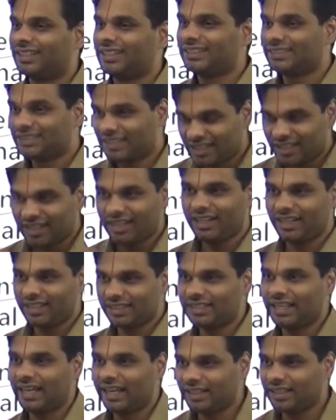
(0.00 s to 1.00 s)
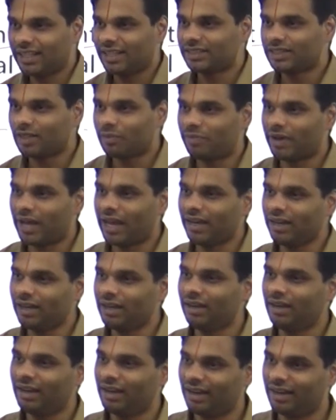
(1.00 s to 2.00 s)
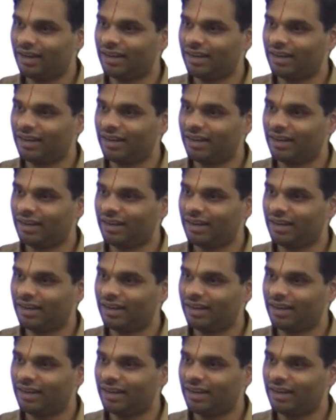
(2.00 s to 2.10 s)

Is the treaty saying there is a ban?